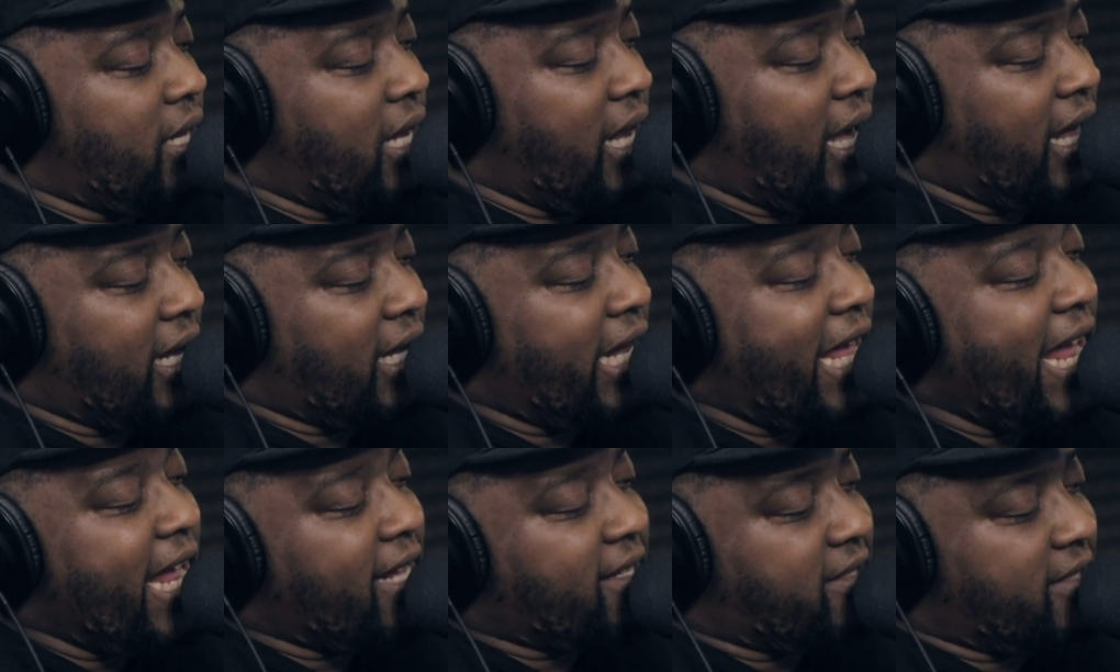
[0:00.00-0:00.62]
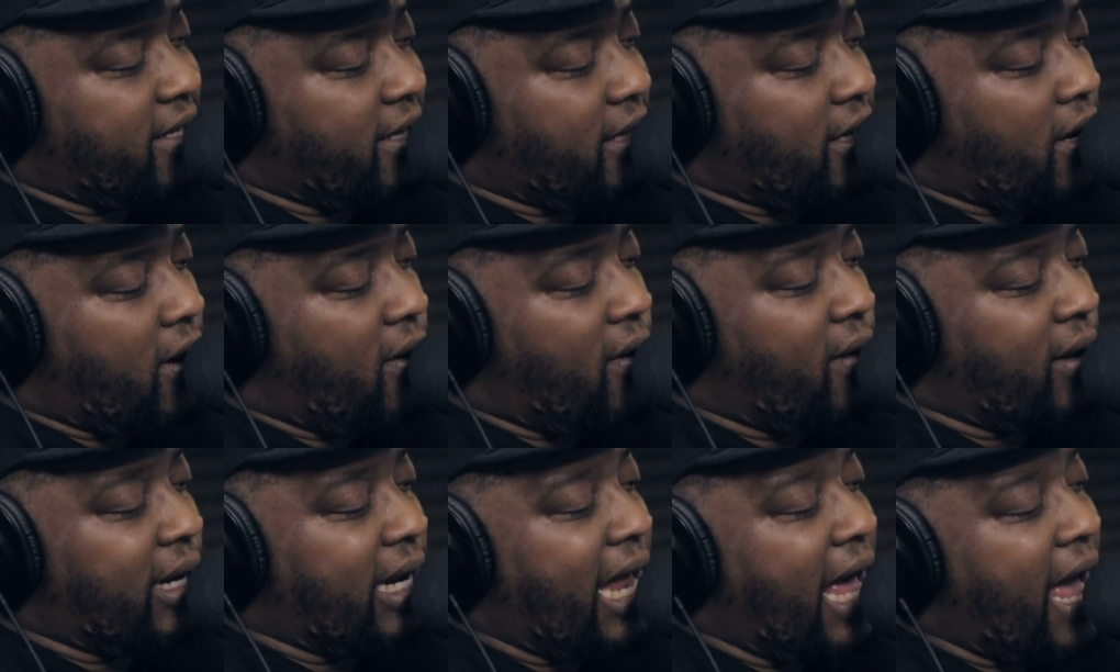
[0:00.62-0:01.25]
the Atlantic
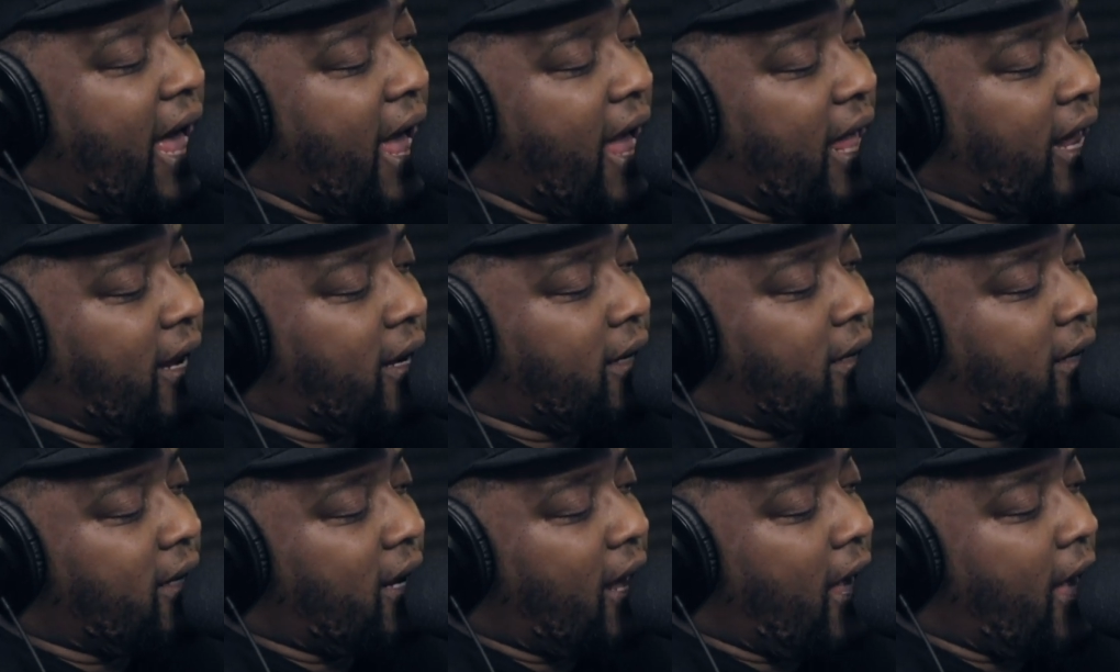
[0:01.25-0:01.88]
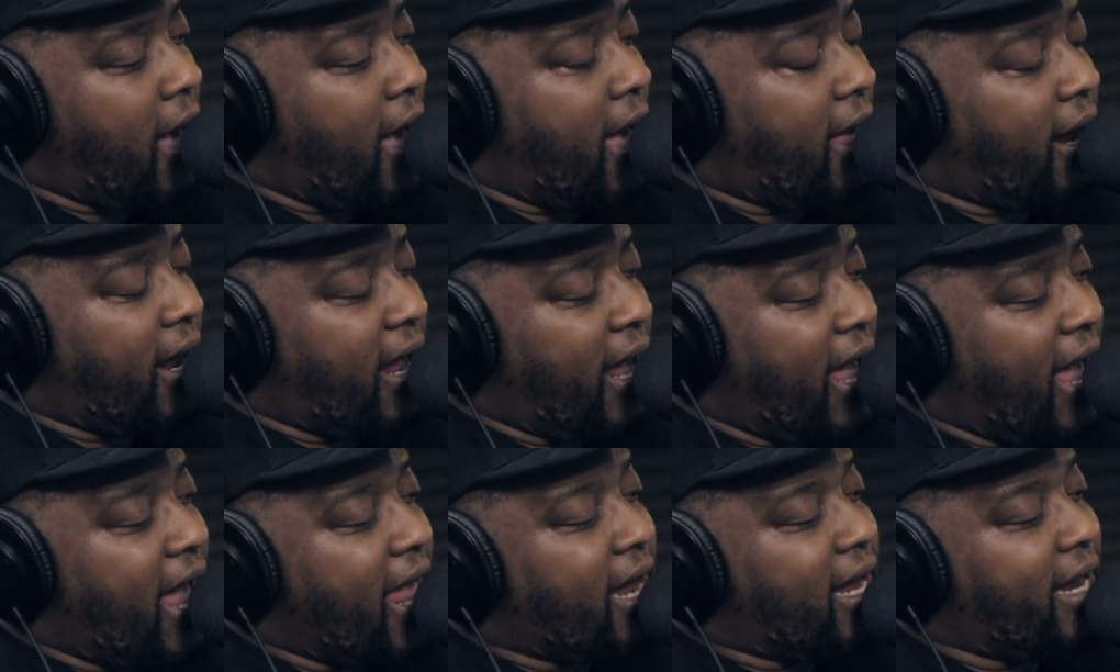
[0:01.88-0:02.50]
online had
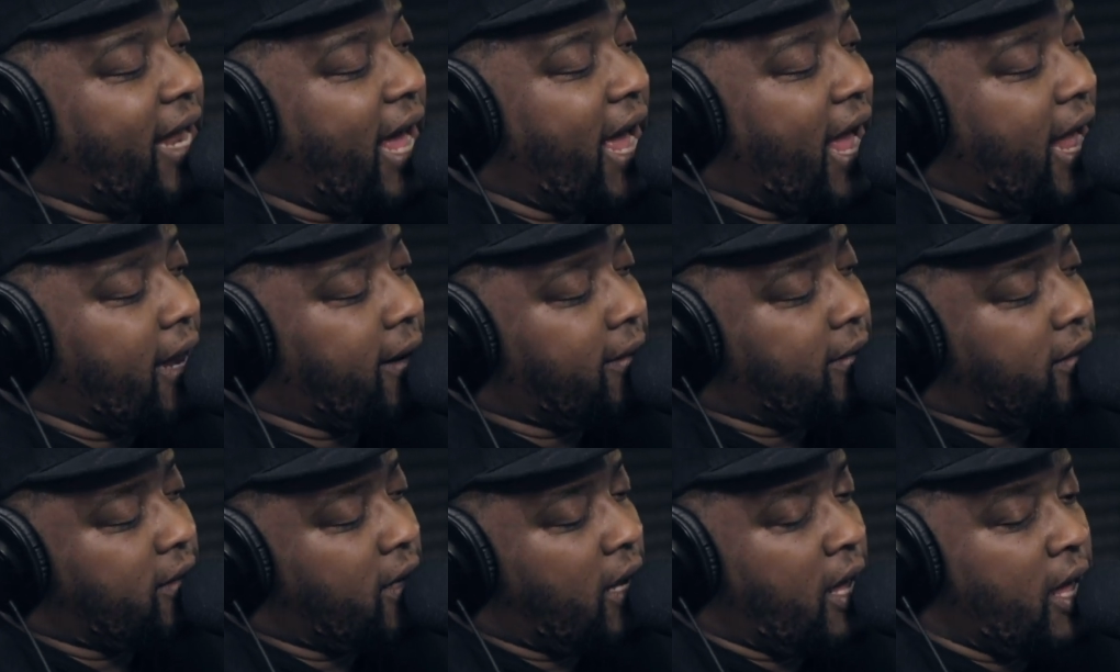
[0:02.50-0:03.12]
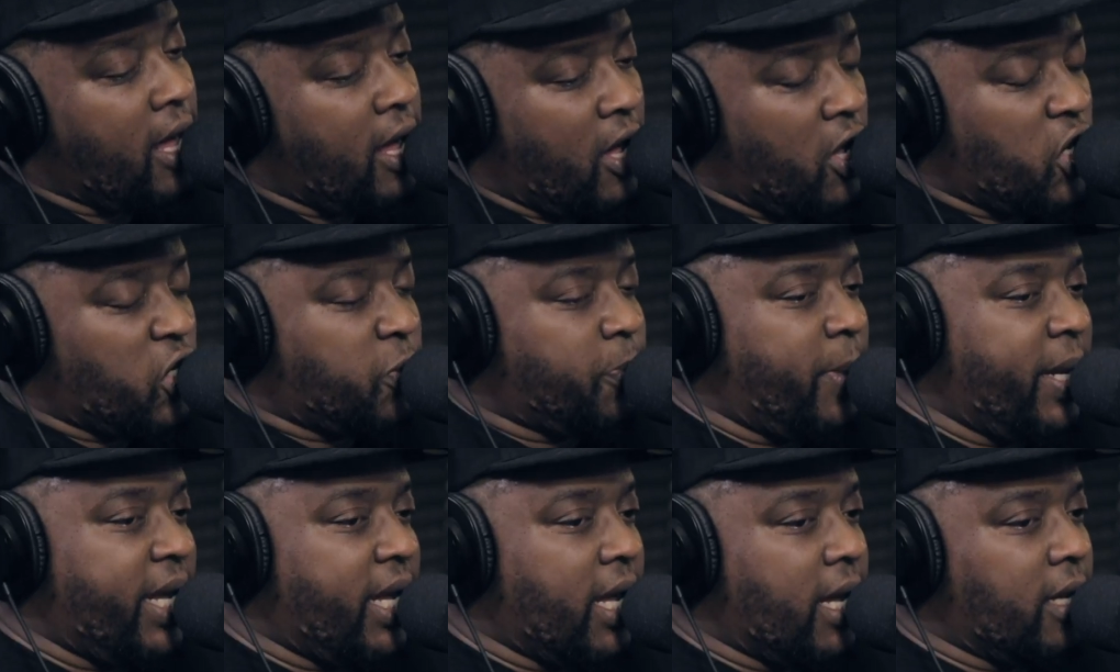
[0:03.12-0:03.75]
a headline
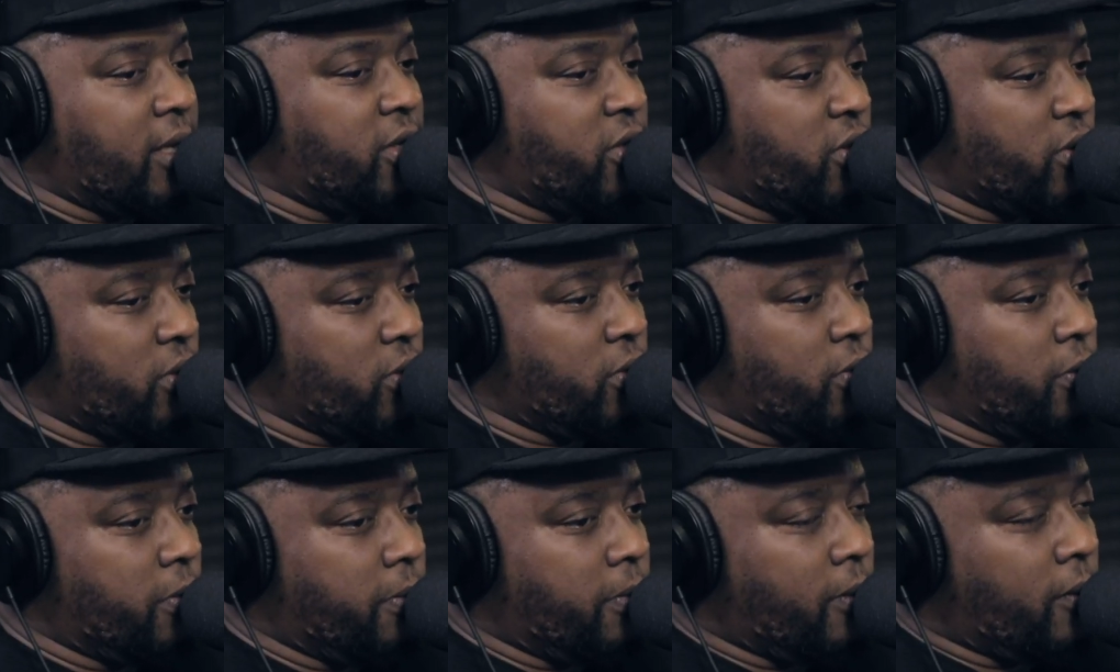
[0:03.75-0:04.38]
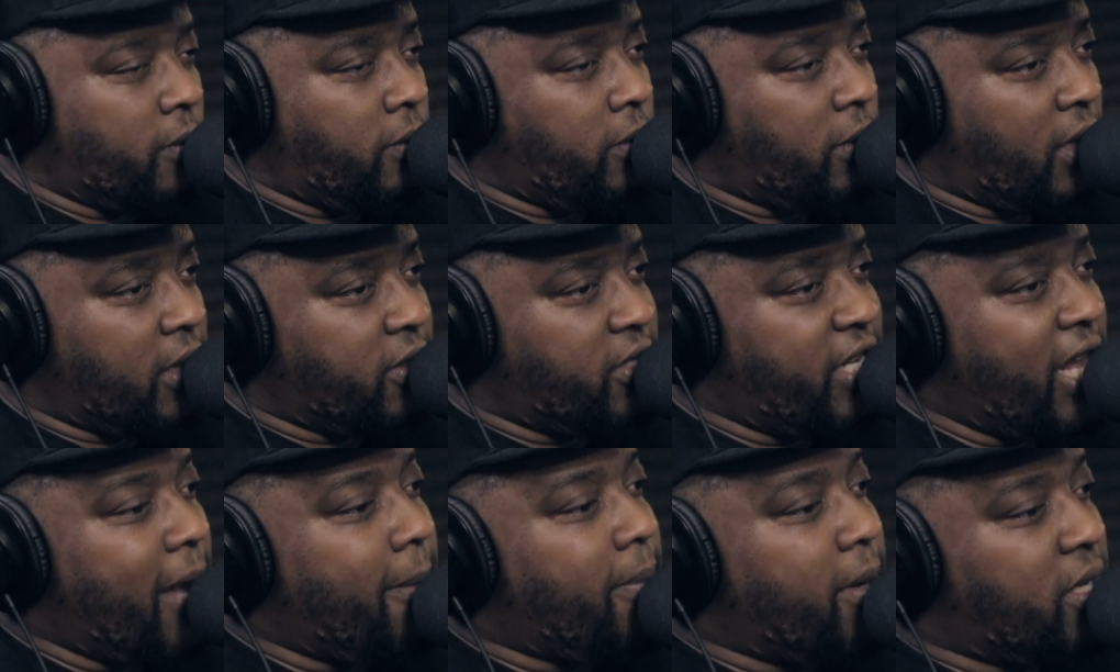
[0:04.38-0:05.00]
speaking to
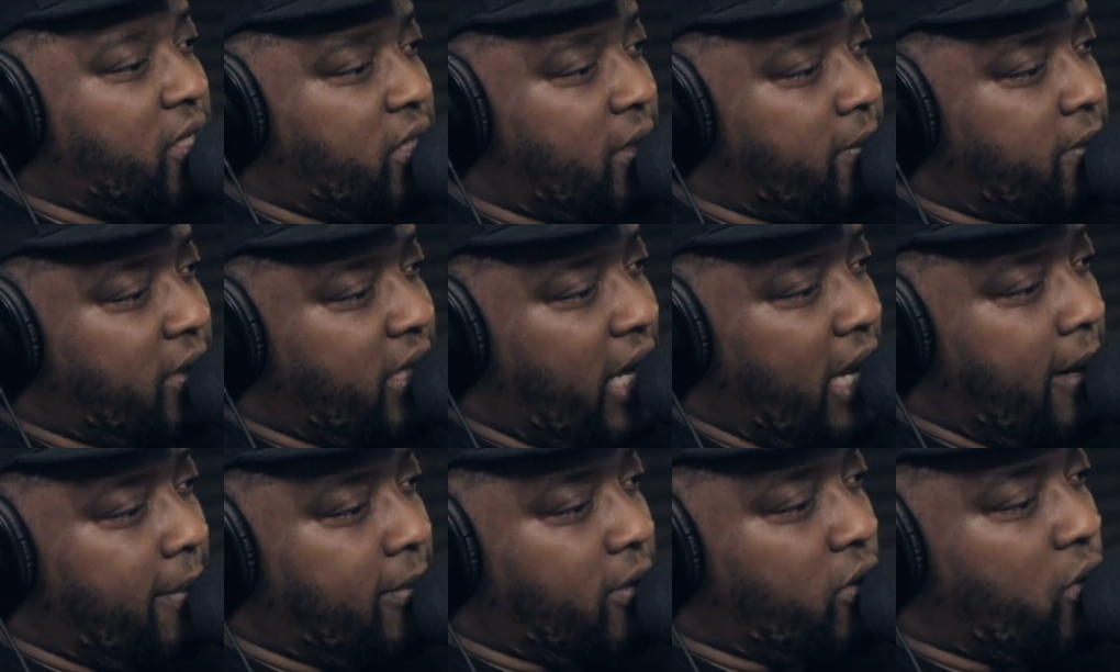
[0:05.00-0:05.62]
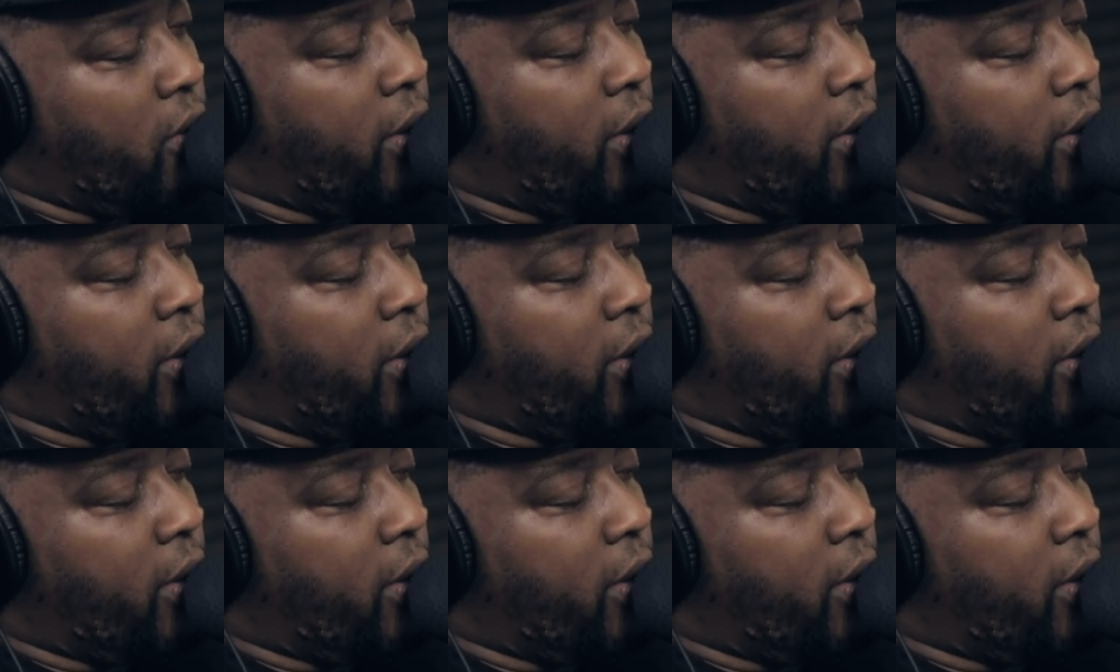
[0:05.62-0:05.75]
championship teams